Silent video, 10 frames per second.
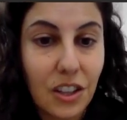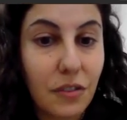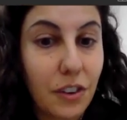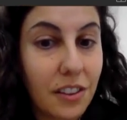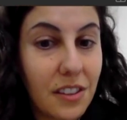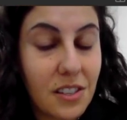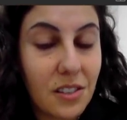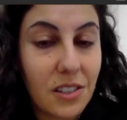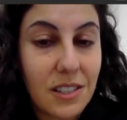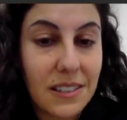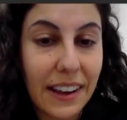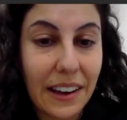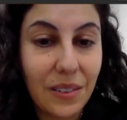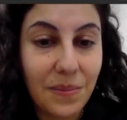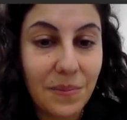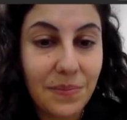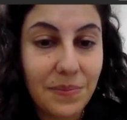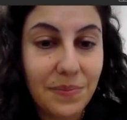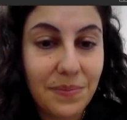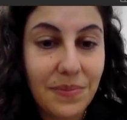You've got the sauce now.
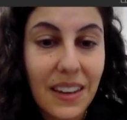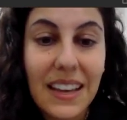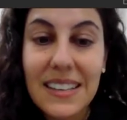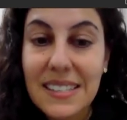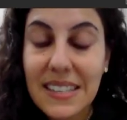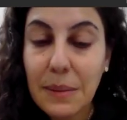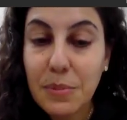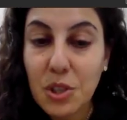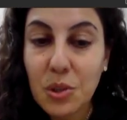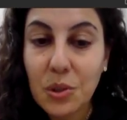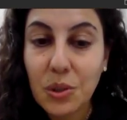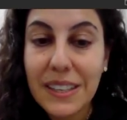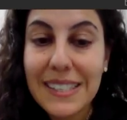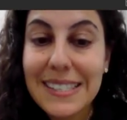Step 2,